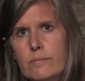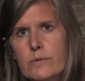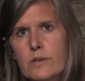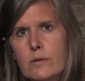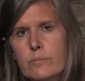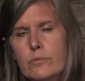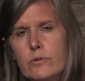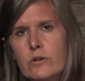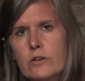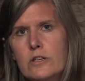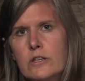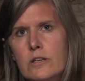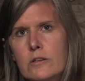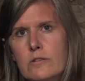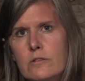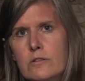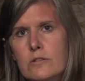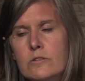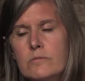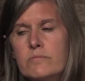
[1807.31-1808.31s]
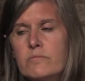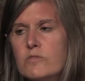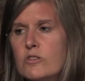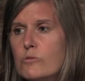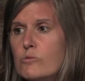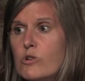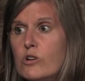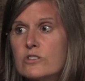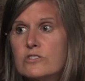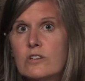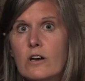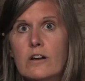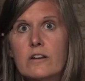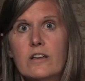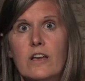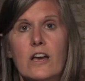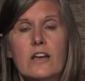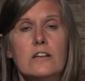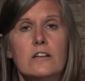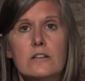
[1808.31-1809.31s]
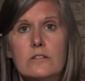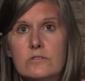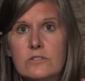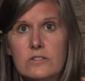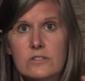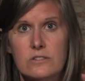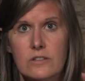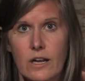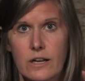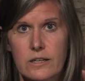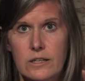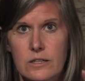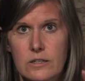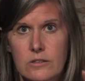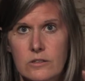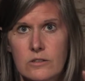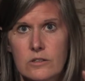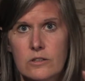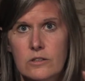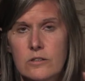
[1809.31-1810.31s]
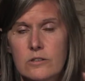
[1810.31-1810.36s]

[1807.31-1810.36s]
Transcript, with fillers: people in the Warsaw Ghetto decided